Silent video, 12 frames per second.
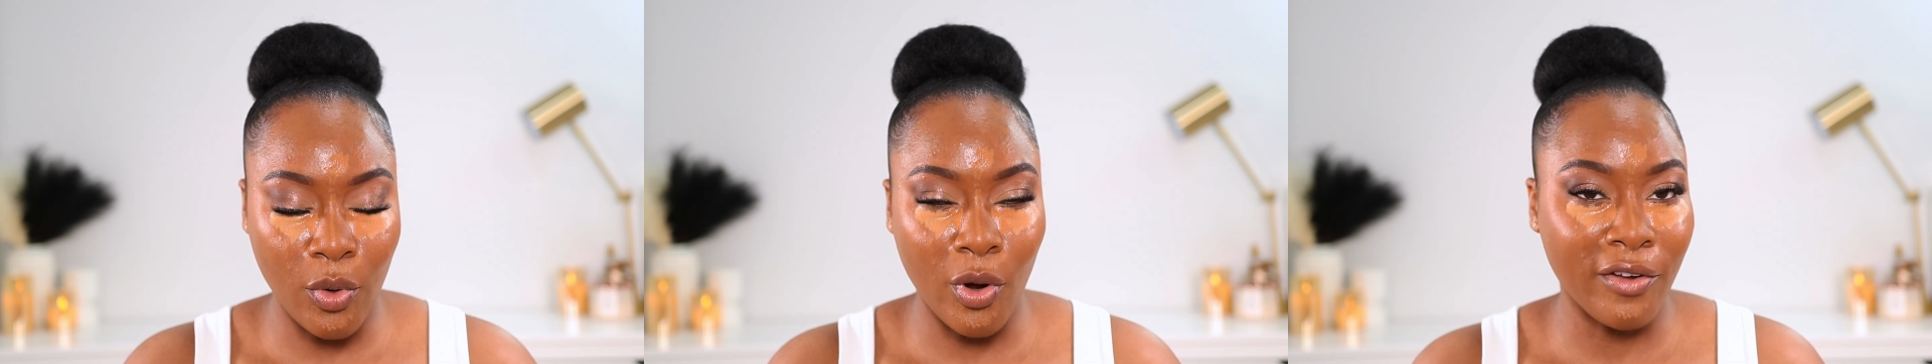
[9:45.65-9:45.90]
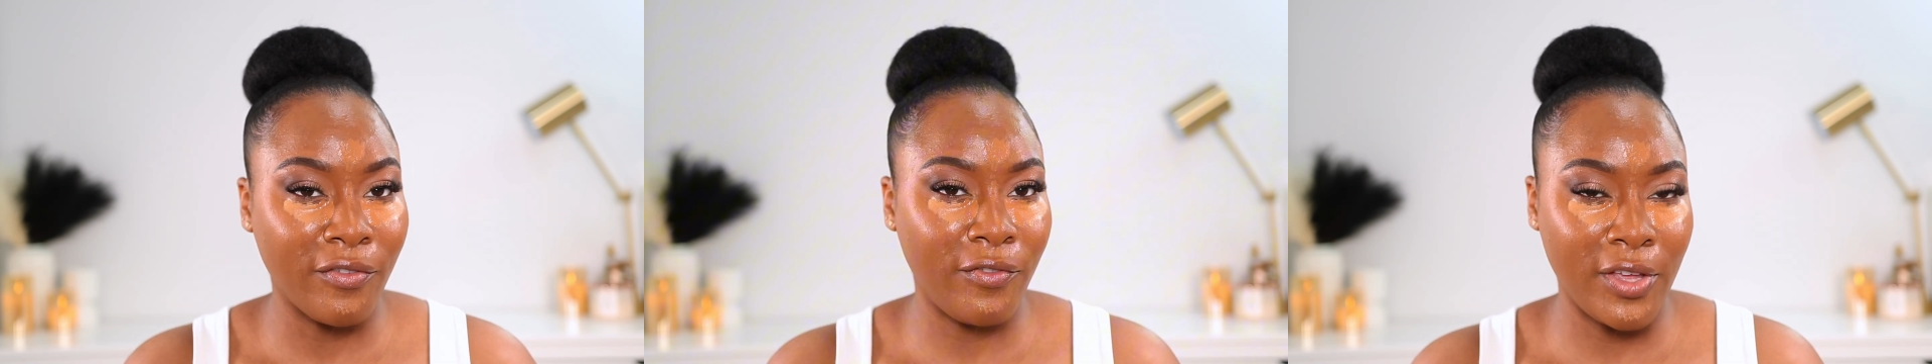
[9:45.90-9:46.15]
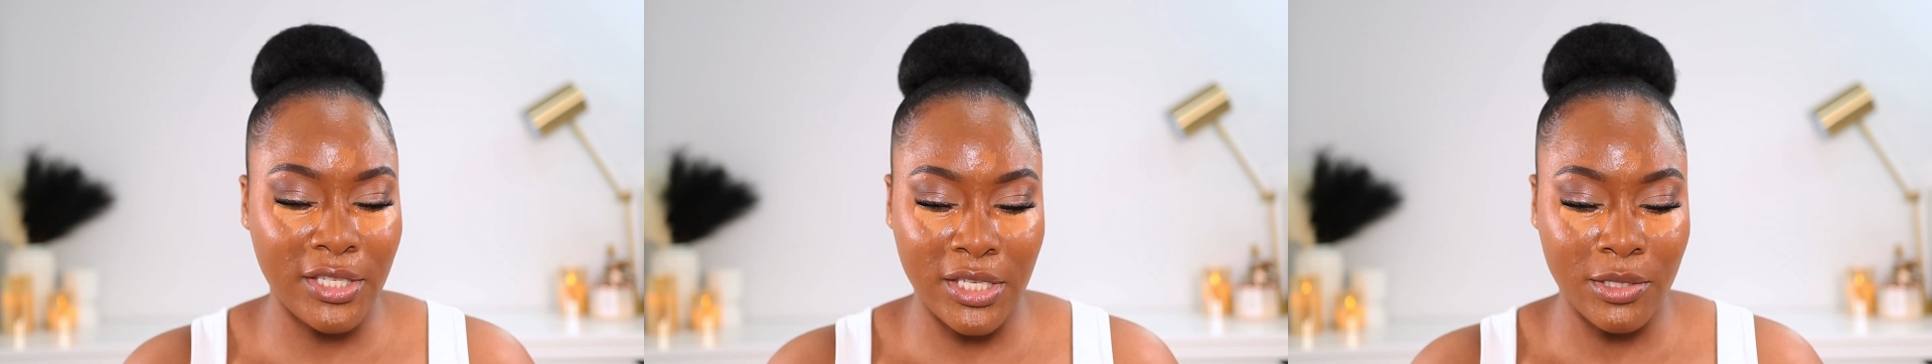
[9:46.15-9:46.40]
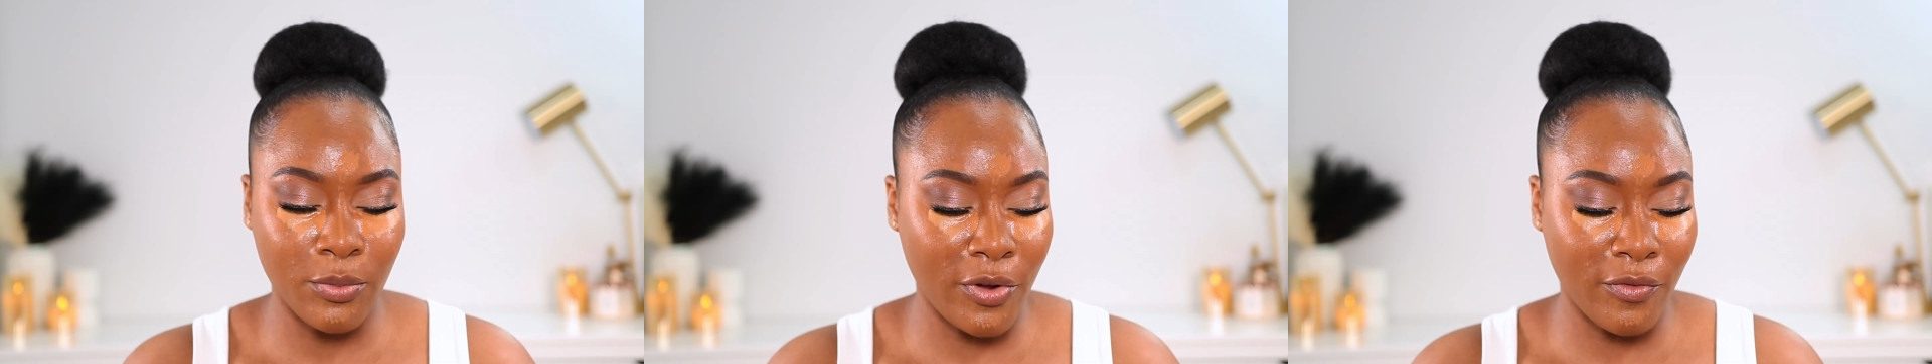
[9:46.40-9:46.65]
or a
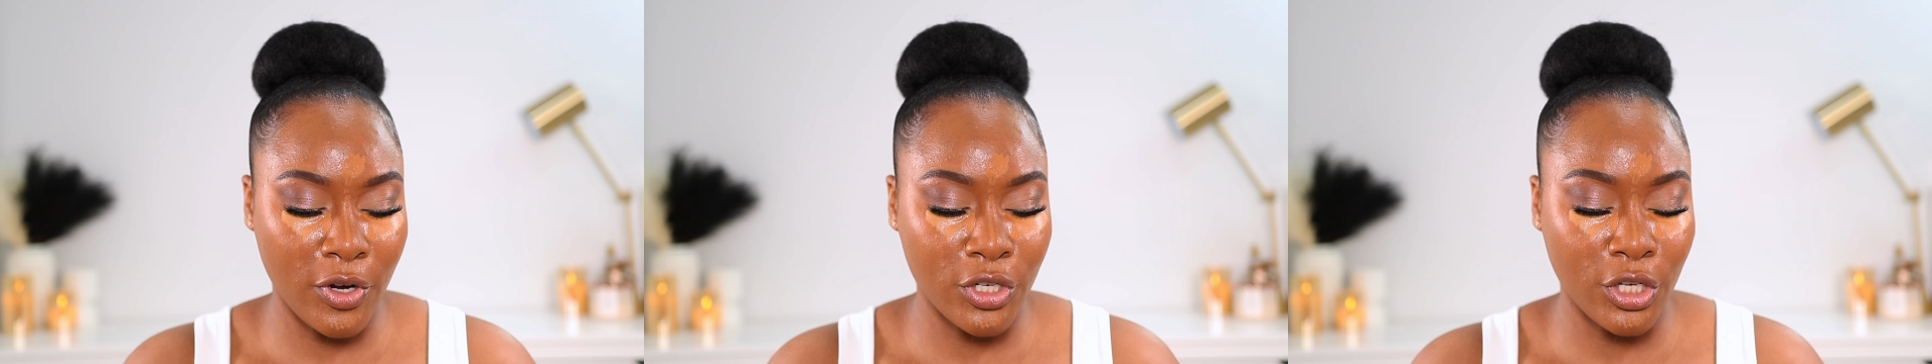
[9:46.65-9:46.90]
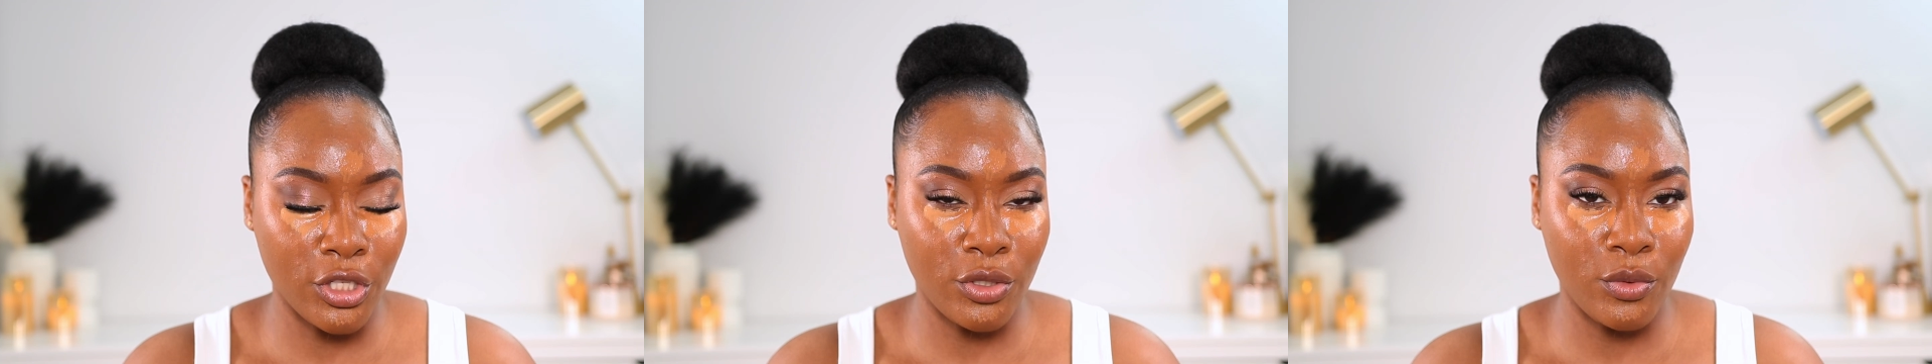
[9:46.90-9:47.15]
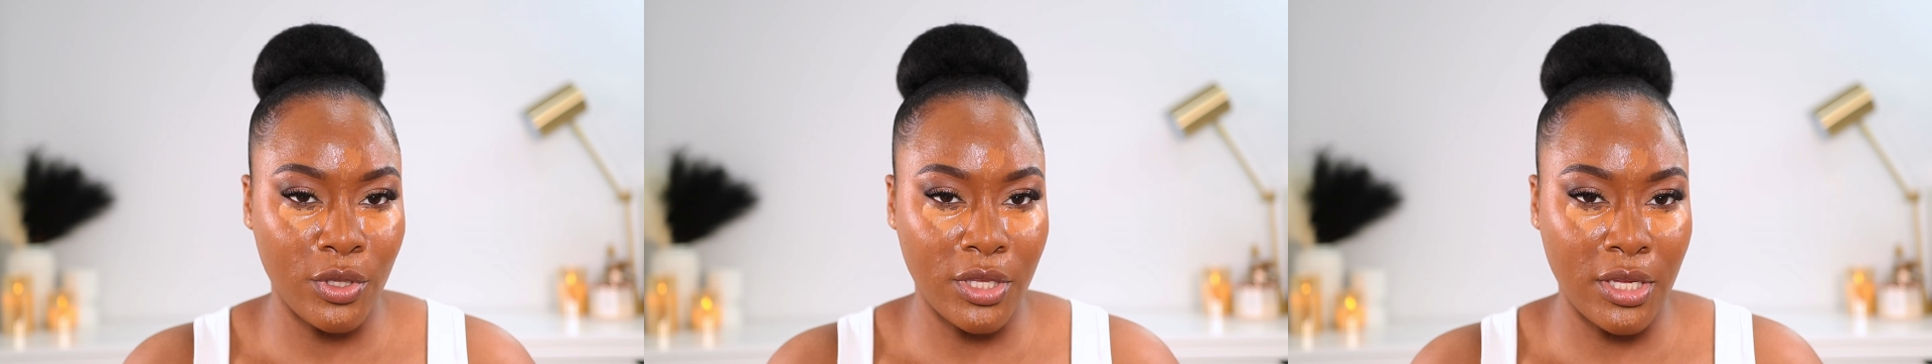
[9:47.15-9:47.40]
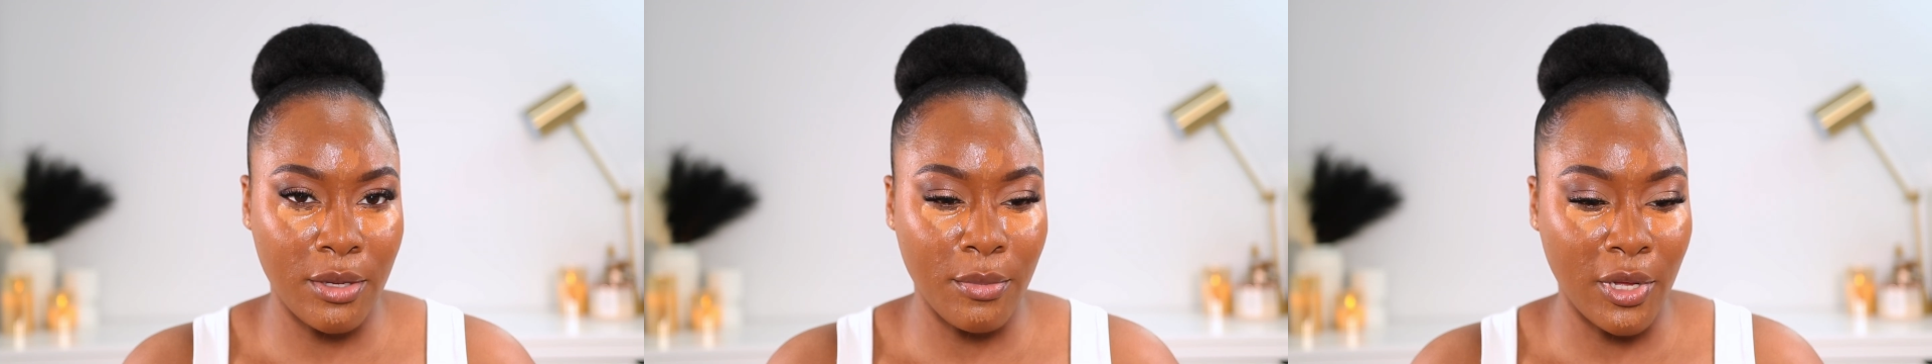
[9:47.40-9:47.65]
fixing spray version to
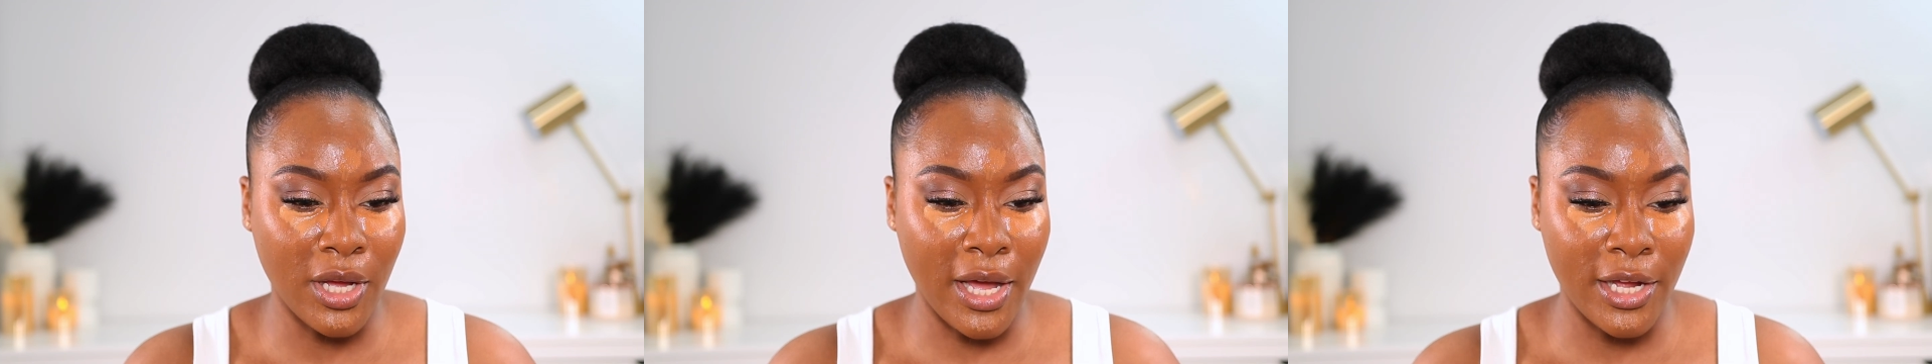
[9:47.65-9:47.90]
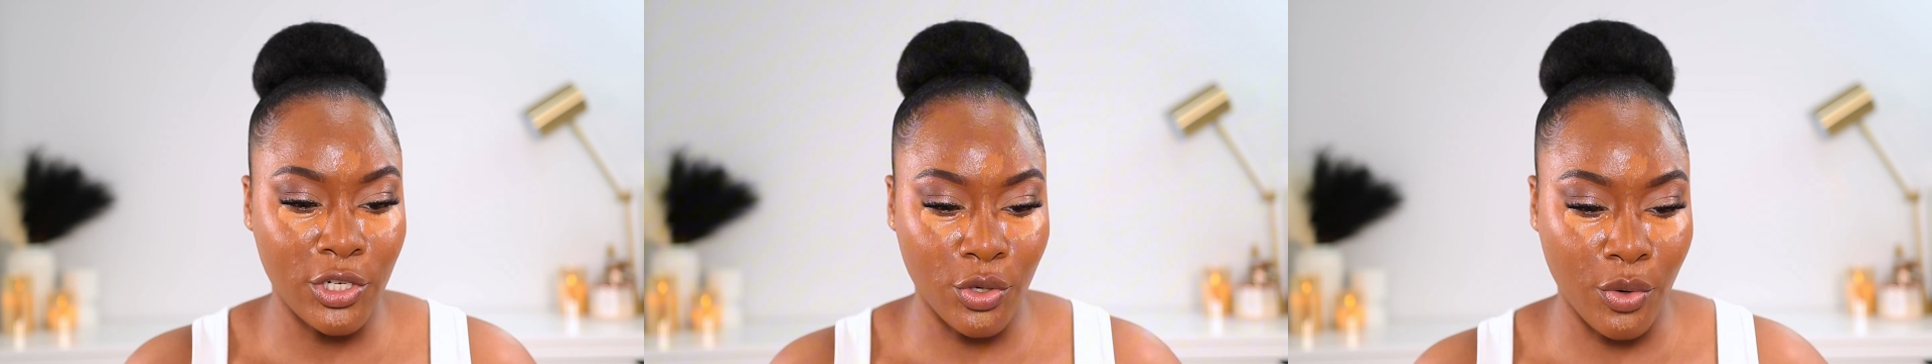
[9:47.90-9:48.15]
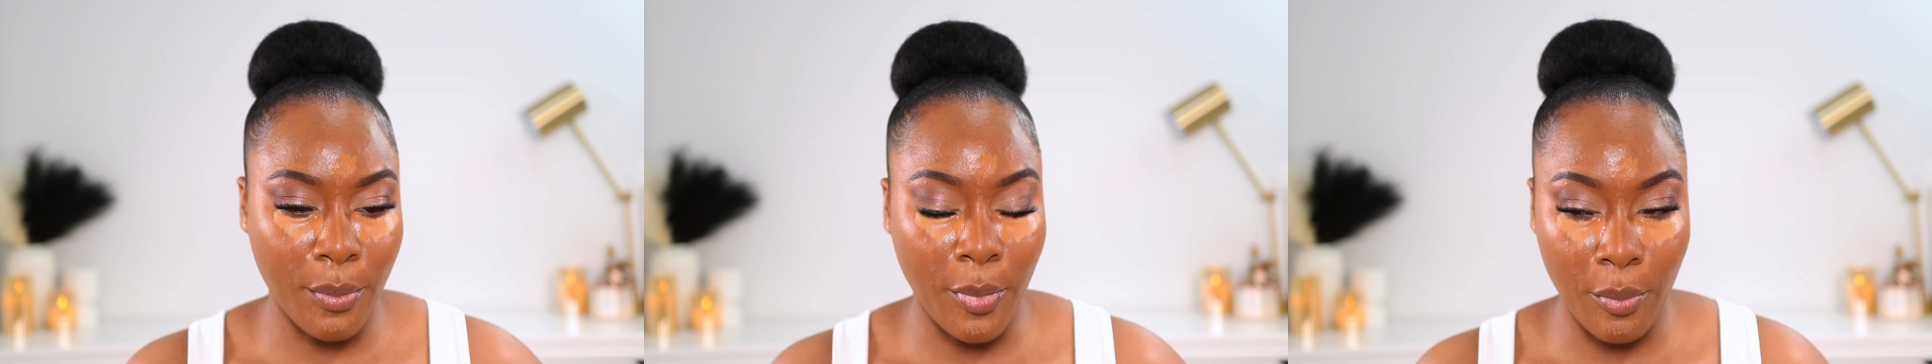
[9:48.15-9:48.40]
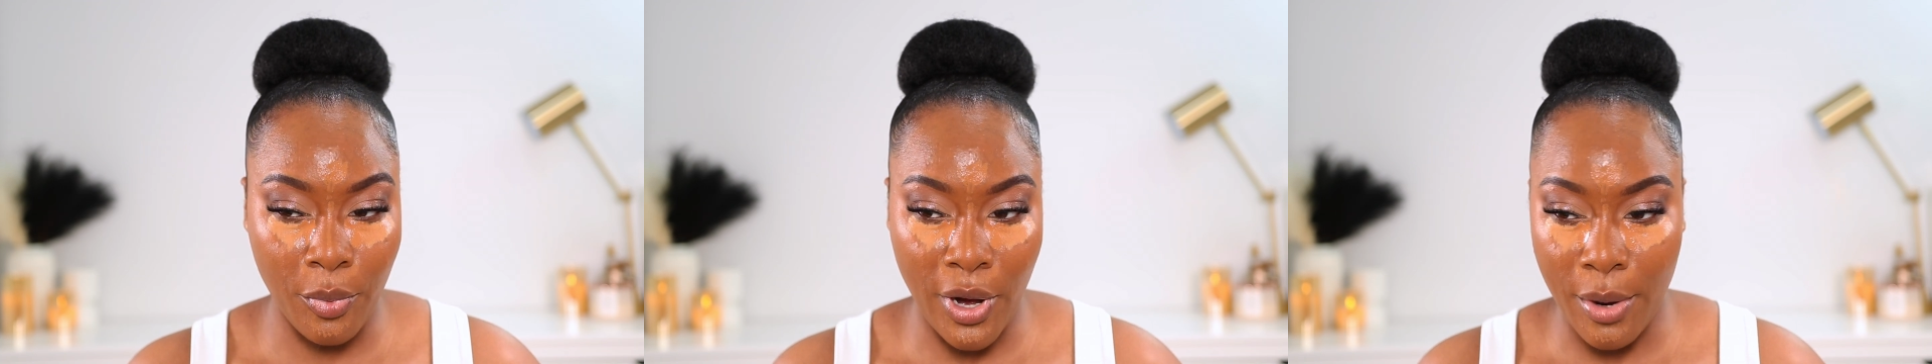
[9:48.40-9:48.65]
the Milk Hydro Grip
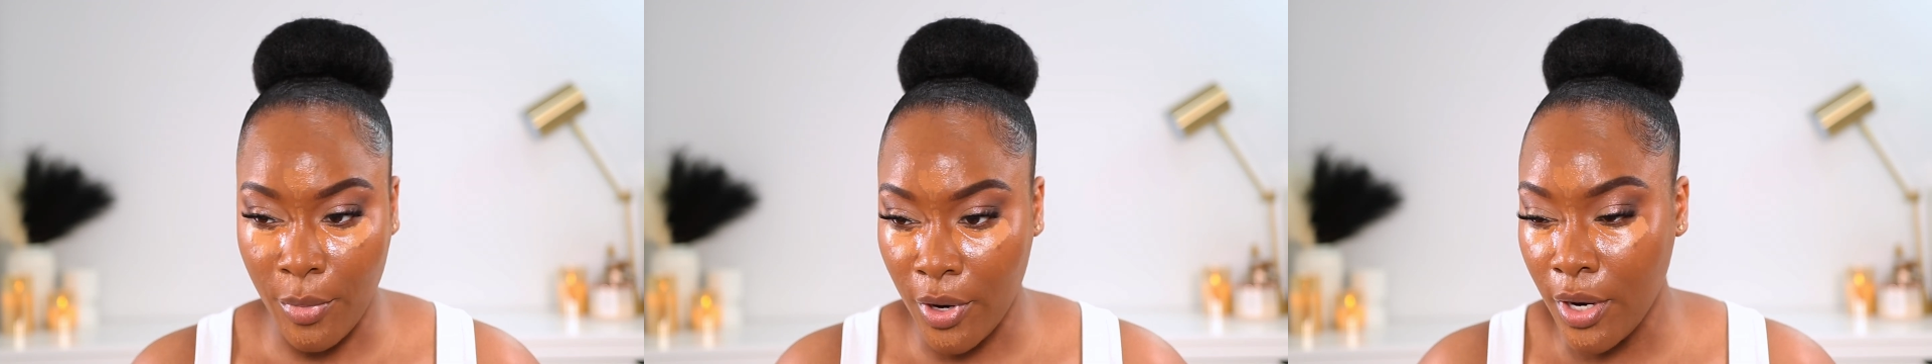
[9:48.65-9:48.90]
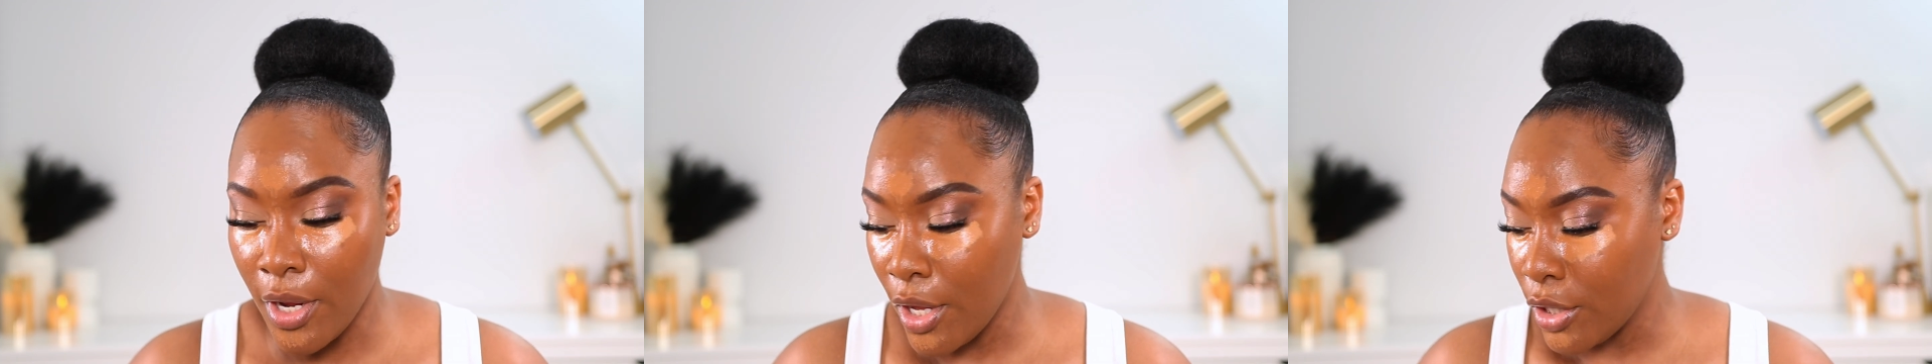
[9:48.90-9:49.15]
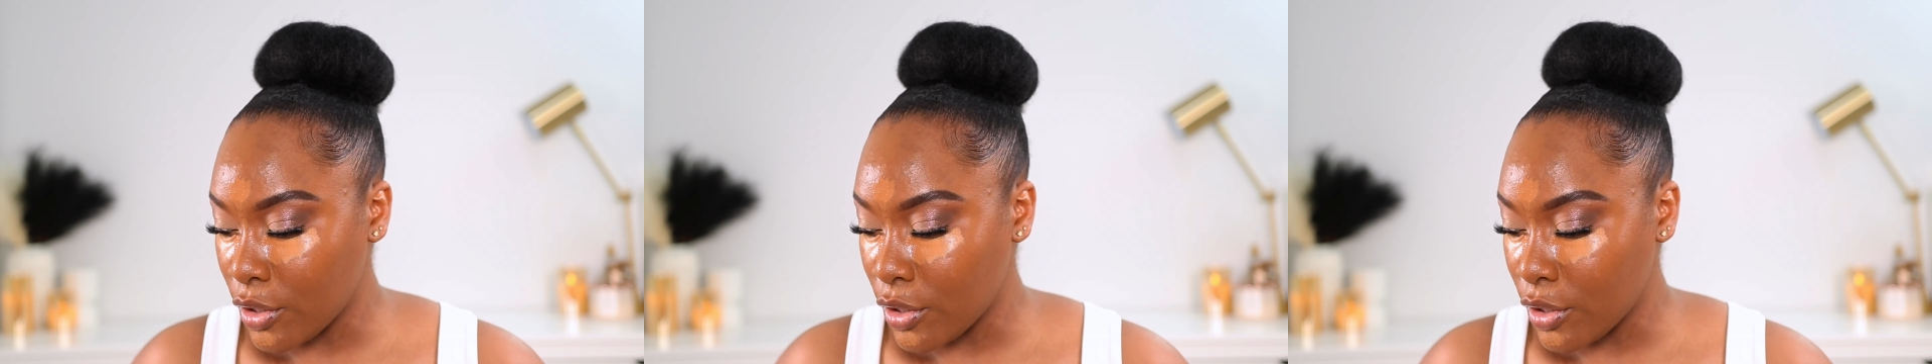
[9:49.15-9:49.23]
primer.